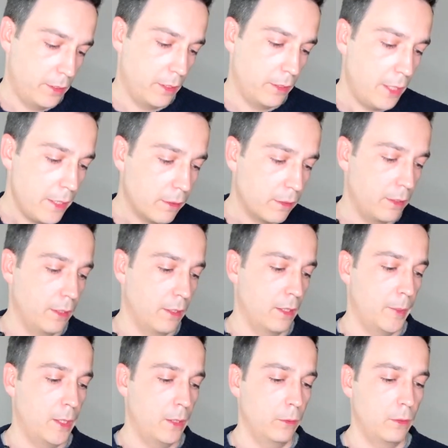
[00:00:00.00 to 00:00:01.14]
The great thing
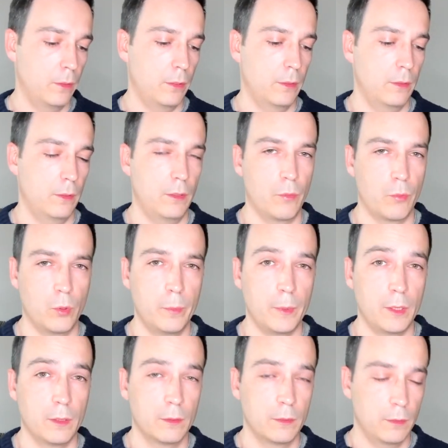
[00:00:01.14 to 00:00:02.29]
about
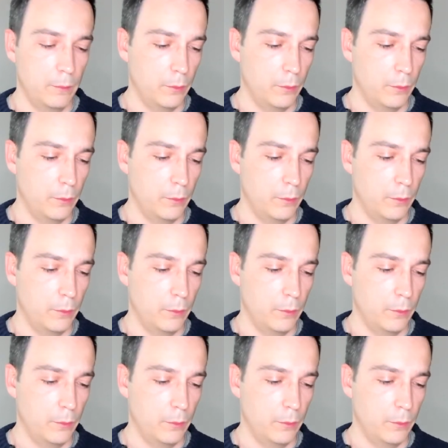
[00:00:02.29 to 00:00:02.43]
Ruby,